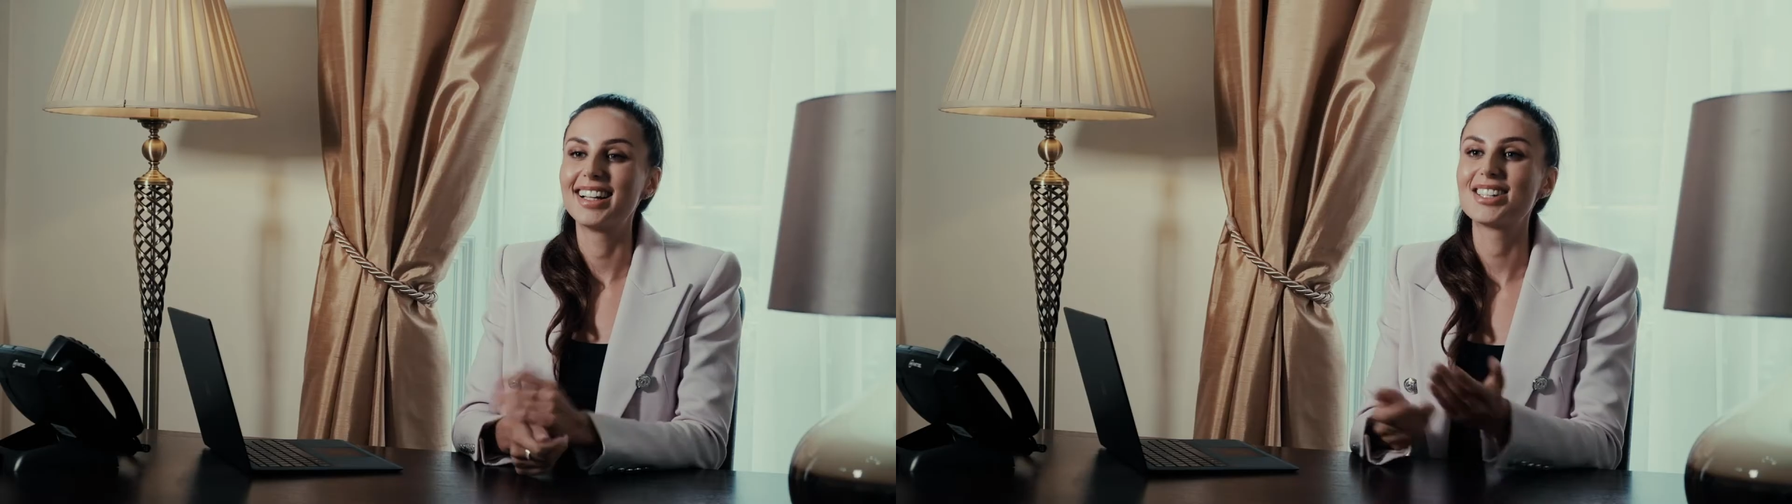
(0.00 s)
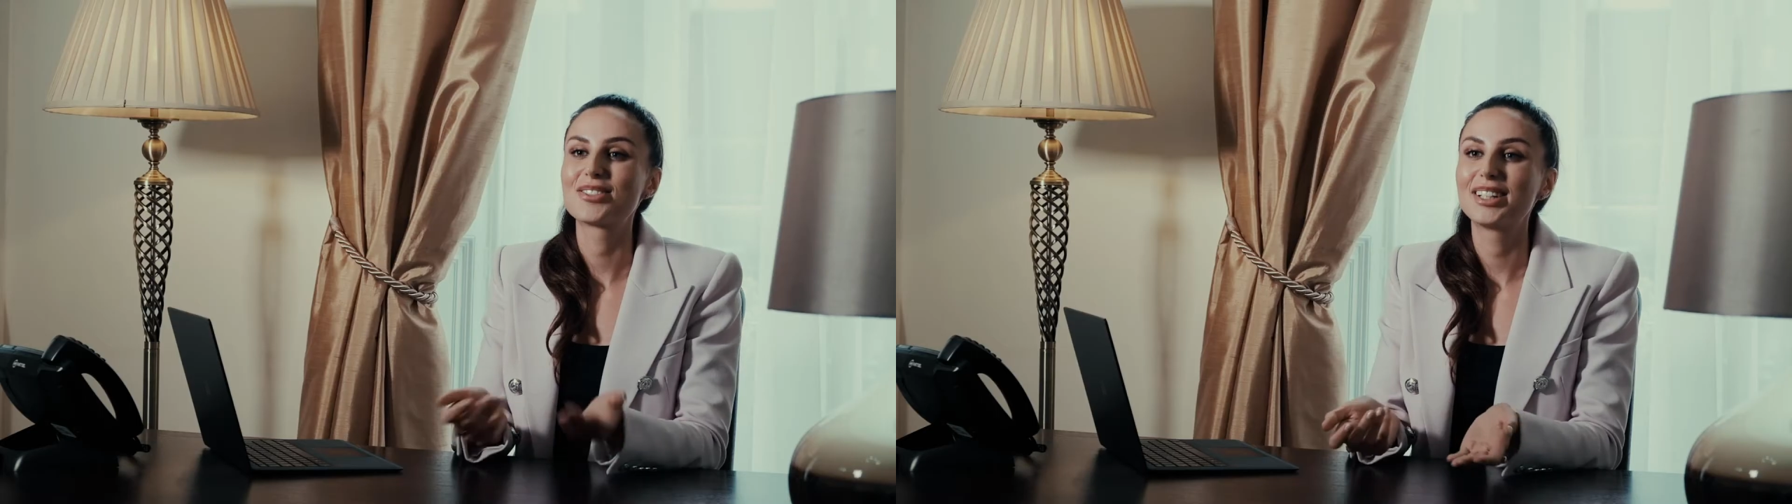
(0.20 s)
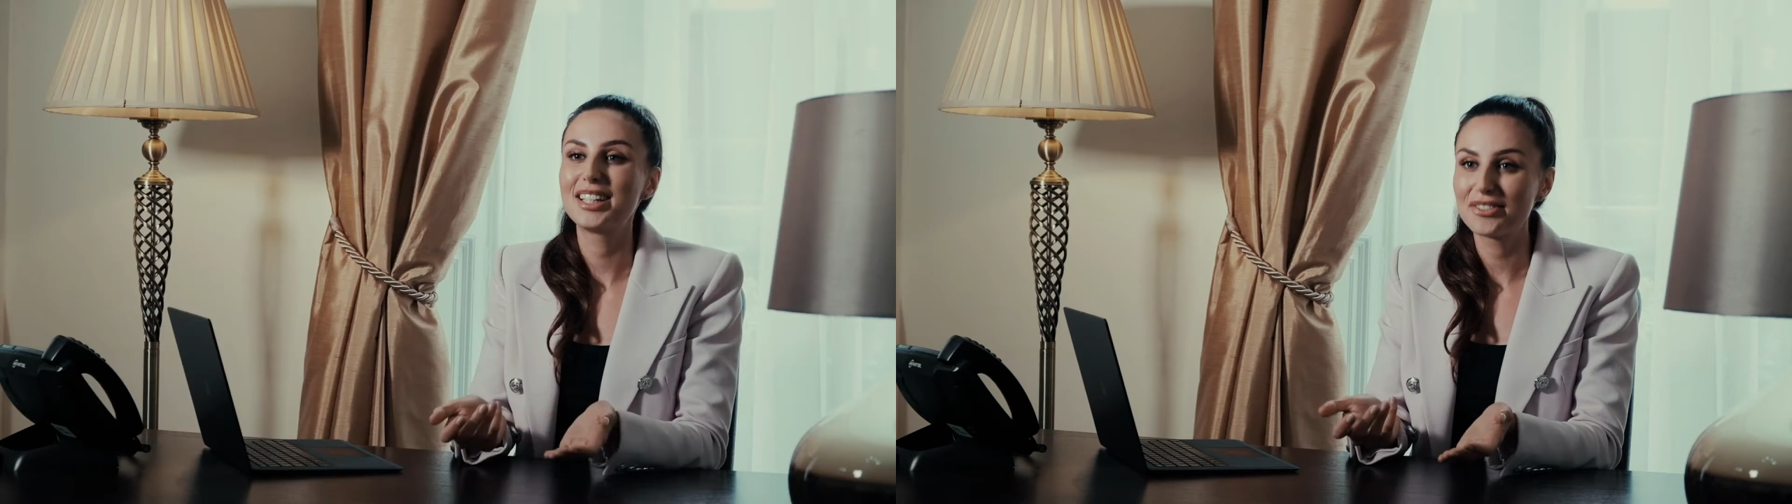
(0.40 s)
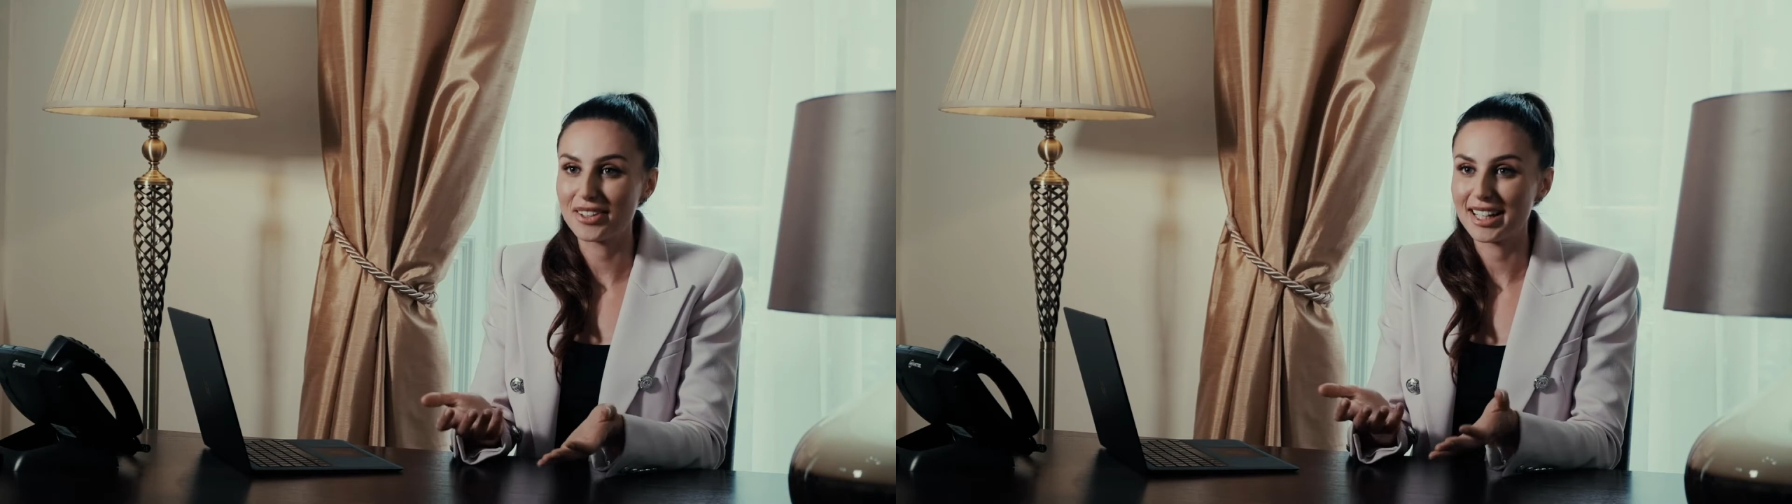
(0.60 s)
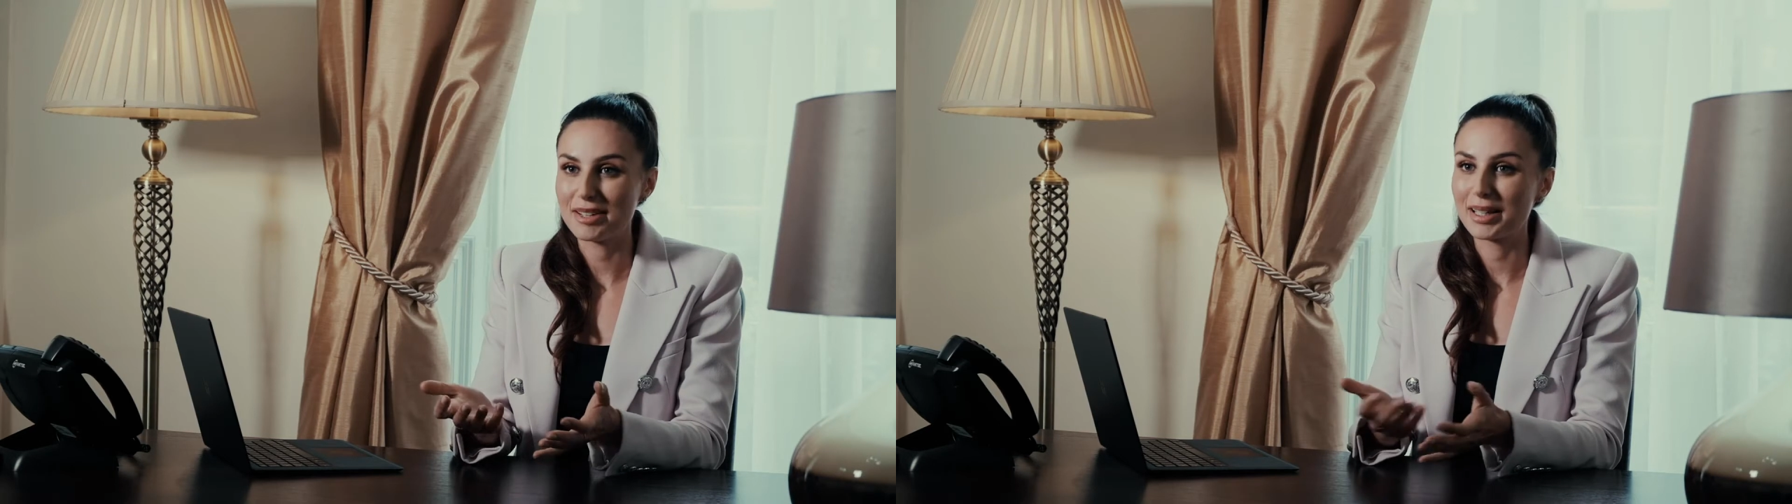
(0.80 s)
it's really
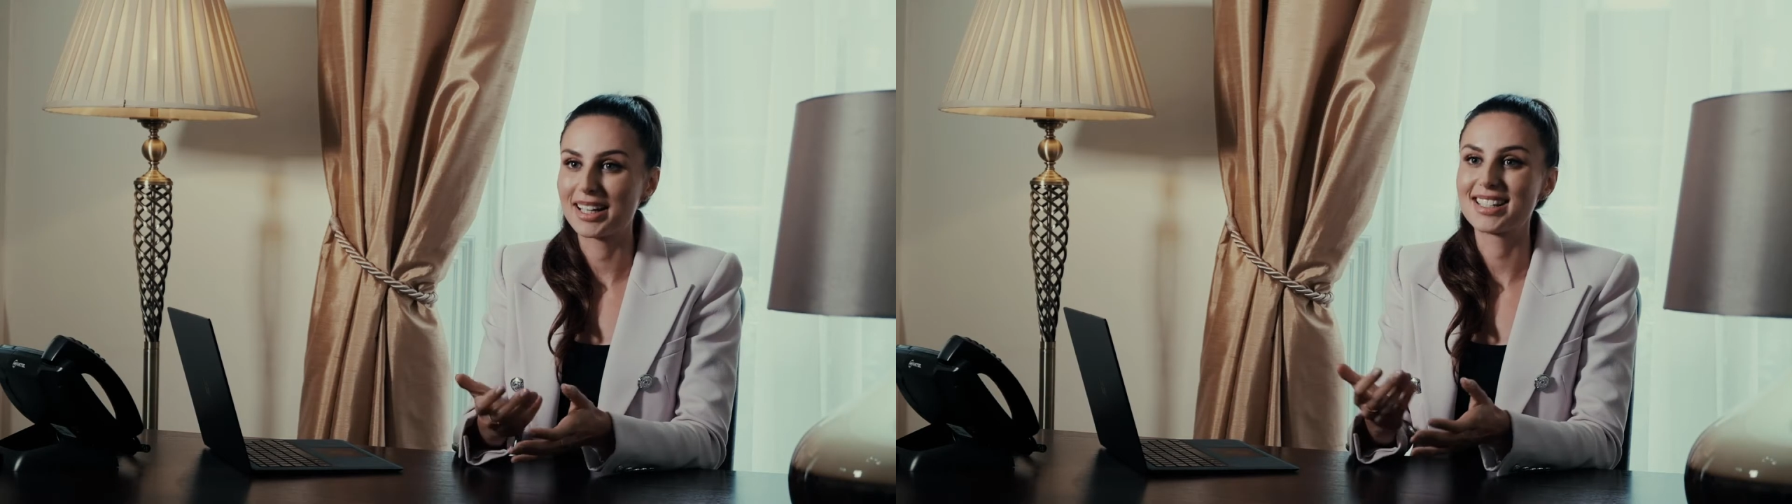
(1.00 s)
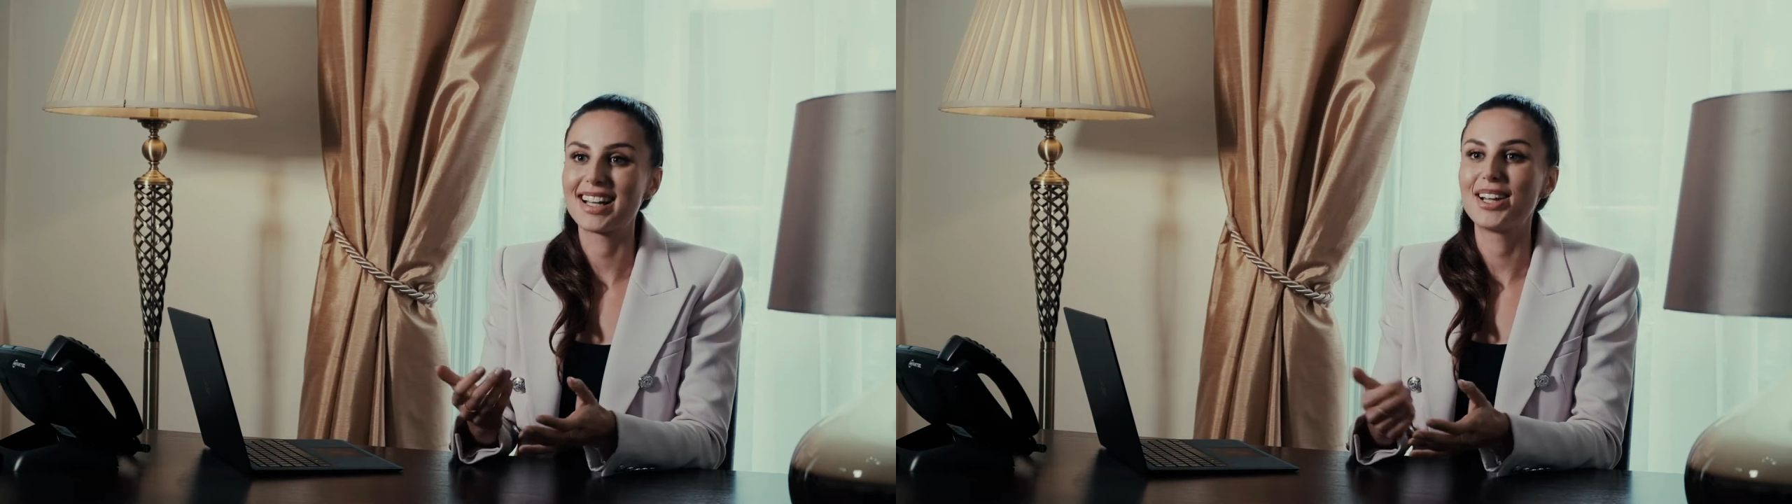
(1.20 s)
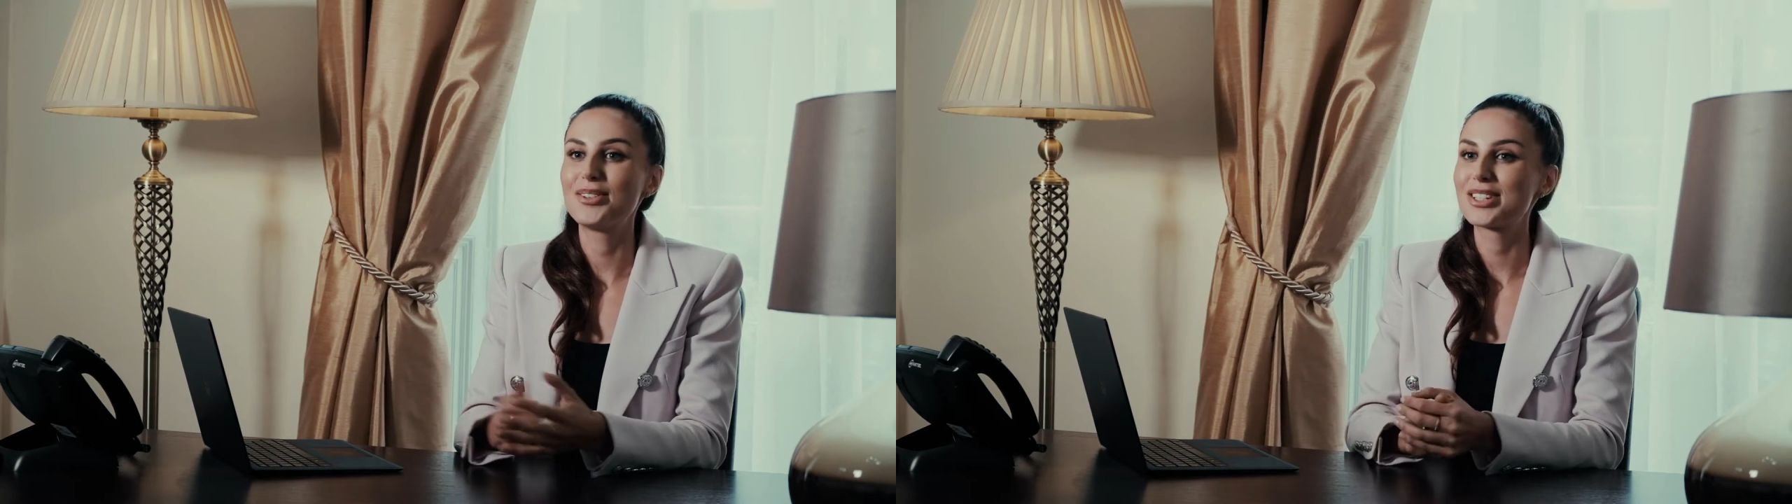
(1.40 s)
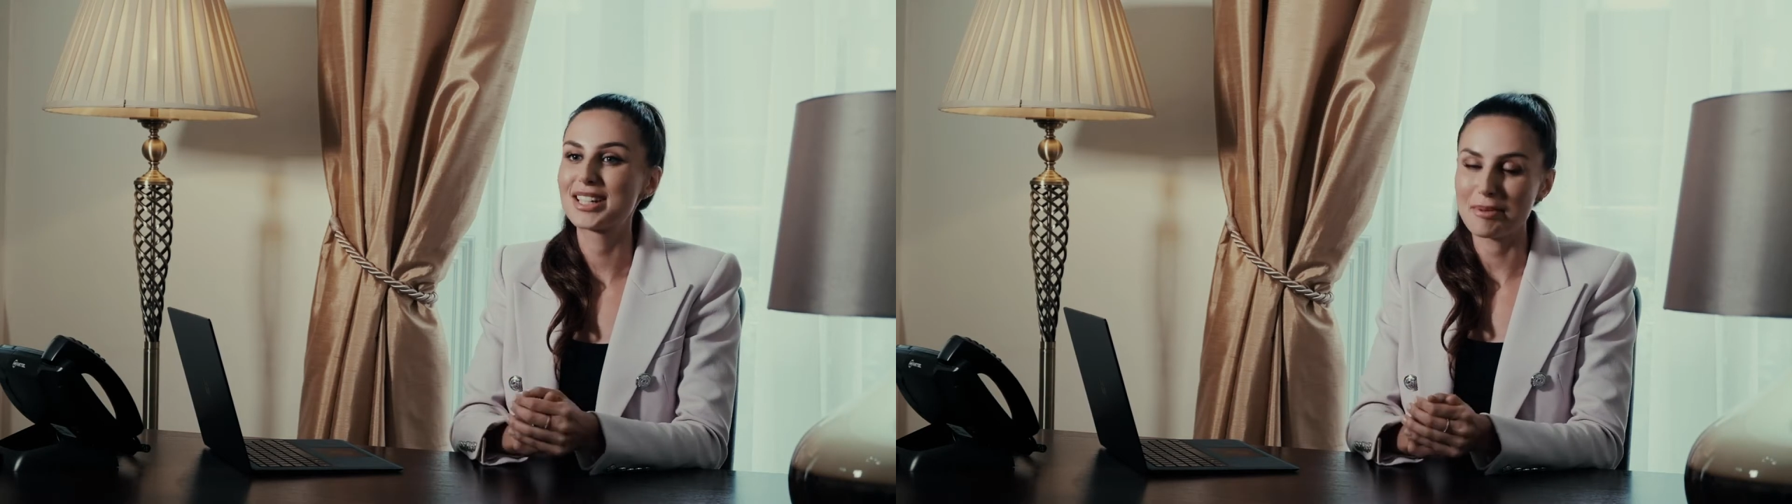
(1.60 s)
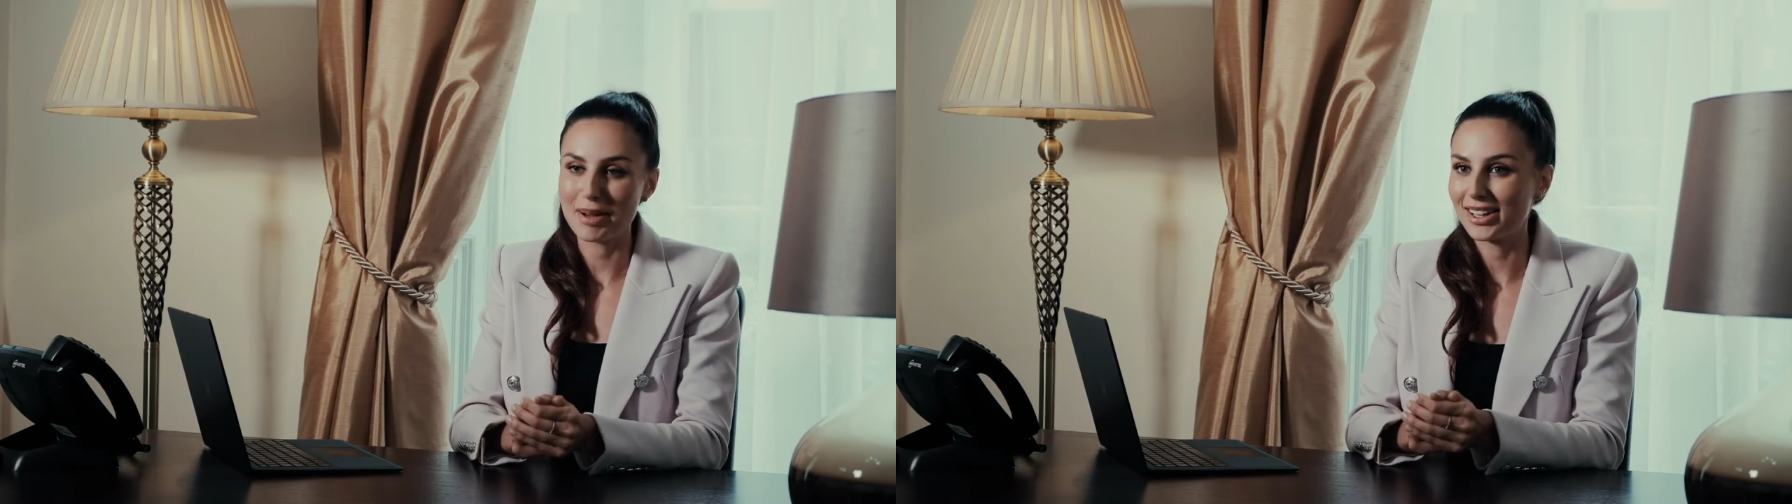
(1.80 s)
funny because I don't just get my